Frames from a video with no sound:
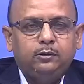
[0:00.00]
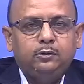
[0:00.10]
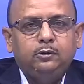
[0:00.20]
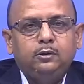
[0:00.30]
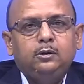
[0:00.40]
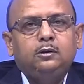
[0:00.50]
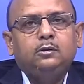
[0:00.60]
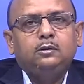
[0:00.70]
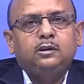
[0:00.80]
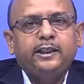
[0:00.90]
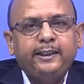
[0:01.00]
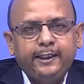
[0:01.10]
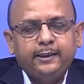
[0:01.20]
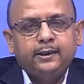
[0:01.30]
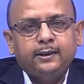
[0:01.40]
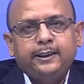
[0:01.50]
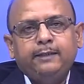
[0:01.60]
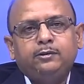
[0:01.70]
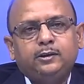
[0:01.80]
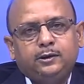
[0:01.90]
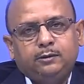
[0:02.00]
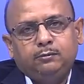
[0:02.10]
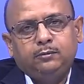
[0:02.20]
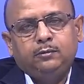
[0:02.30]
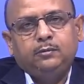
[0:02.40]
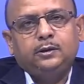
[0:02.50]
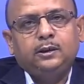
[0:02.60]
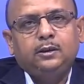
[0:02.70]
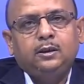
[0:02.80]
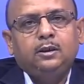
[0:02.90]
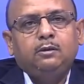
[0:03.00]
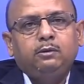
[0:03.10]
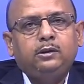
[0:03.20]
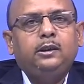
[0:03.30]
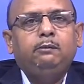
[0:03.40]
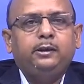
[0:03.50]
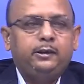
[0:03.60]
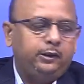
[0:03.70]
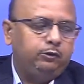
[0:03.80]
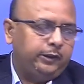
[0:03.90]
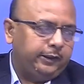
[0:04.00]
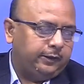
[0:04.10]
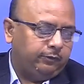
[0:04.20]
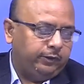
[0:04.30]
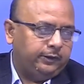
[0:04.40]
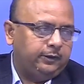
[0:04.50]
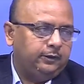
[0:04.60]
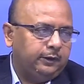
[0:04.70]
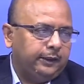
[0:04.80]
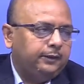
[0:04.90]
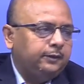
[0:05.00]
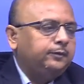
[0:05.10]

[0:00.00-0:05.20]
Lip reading: to create a KM system, okay, with a better user interface, right.